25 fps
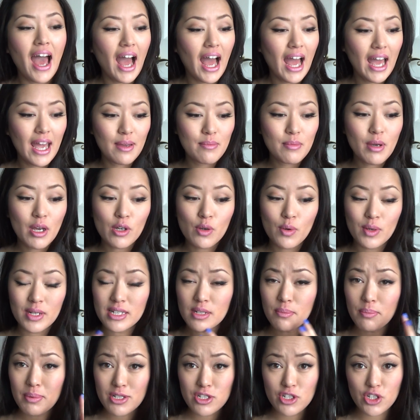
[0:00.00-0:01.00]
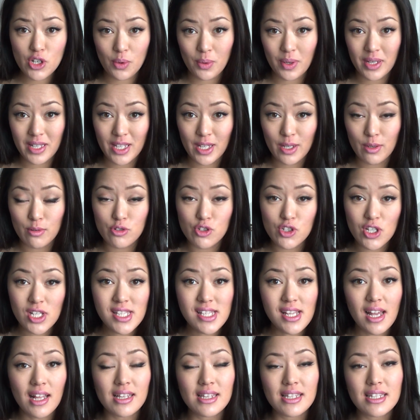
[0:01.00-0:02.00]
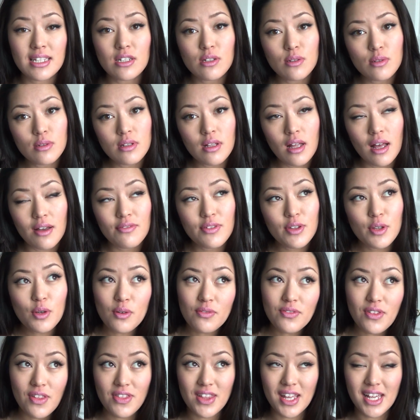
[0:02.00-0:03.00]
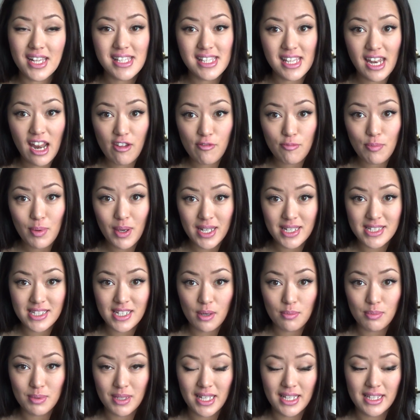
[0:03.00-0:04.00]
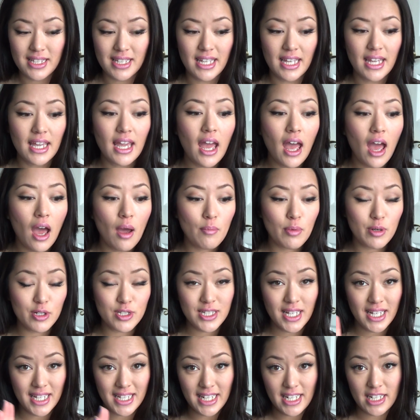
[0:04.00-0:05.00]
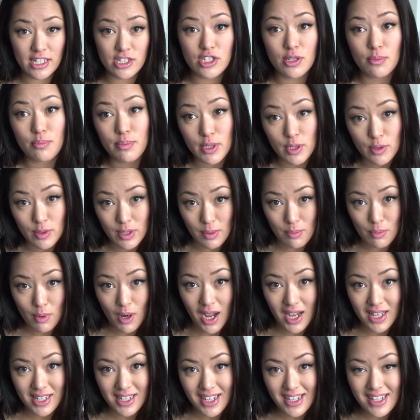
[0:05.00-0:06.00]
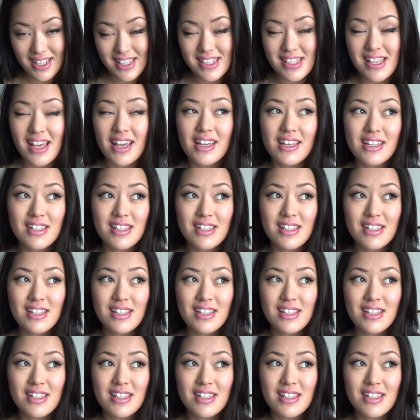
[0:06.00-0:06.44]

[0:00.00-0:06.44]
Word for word: I'm going to be showing you just a few of the things that I've picked up lately pertaining to beauty products.